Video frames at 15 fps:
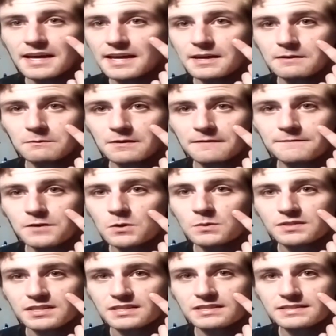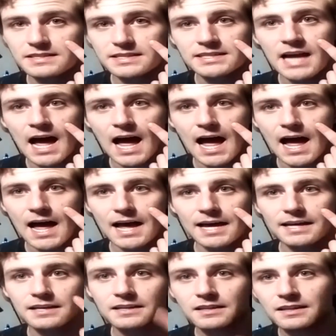It refuses to
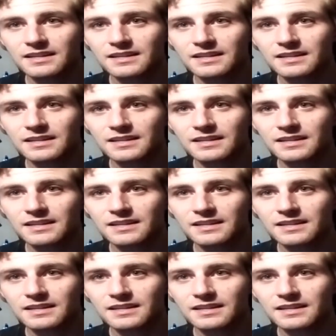die.